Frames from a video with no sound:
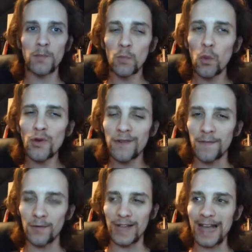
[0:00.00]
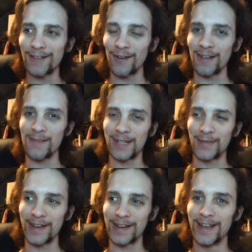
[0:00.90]
wonderful dialogue in
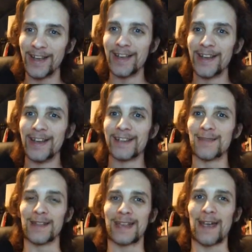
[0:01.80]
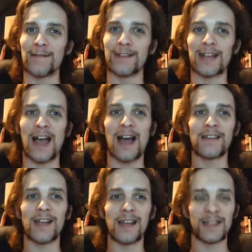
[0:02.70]
between some of the characters,
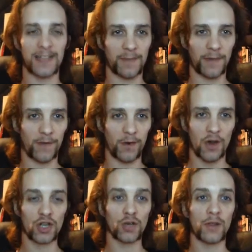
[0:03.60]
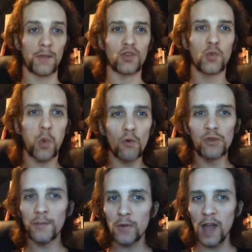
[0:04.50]
and like I said before, some of the most
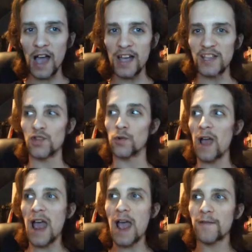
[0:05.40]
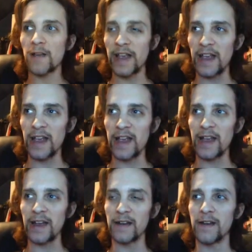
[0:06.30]
quotable lines you will ever hear
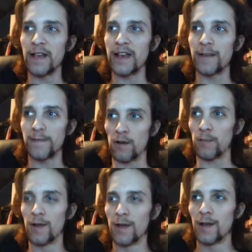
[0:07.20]
in a film.